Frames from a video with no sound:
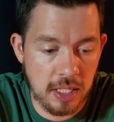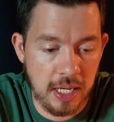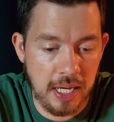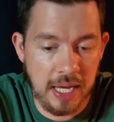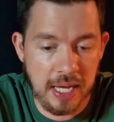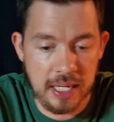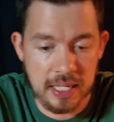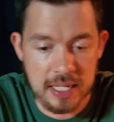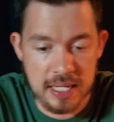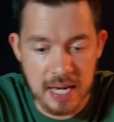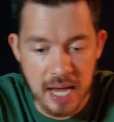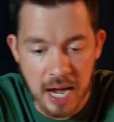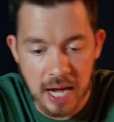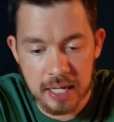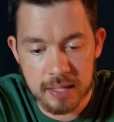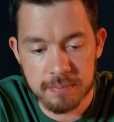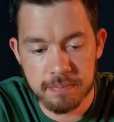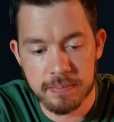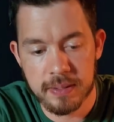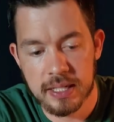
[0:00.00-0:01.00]
and
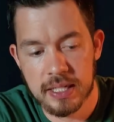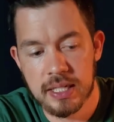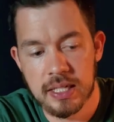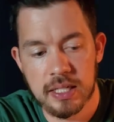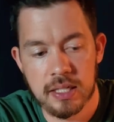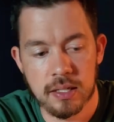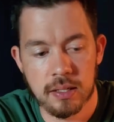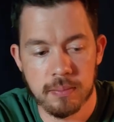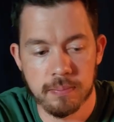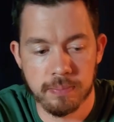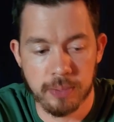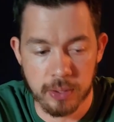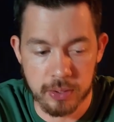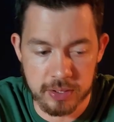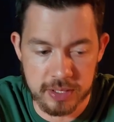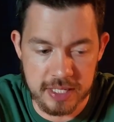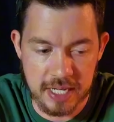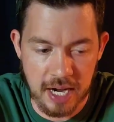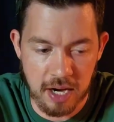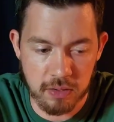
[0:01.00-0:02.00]
not be
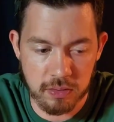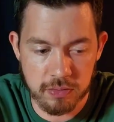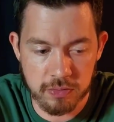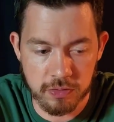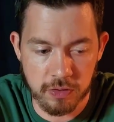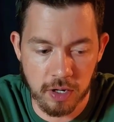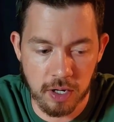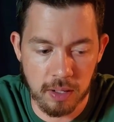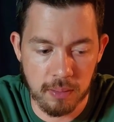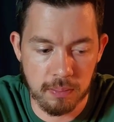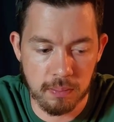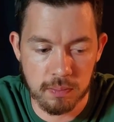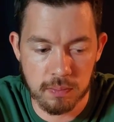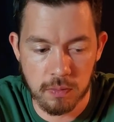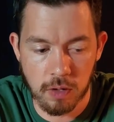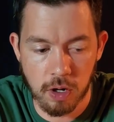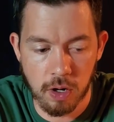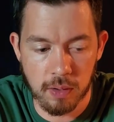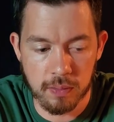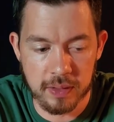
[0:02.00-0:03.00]
burnt out from
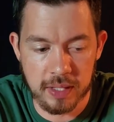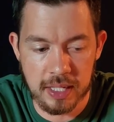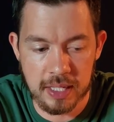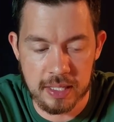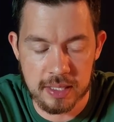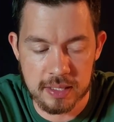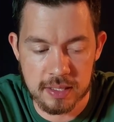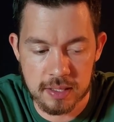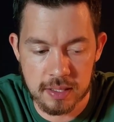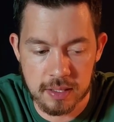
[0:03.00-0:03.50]
all the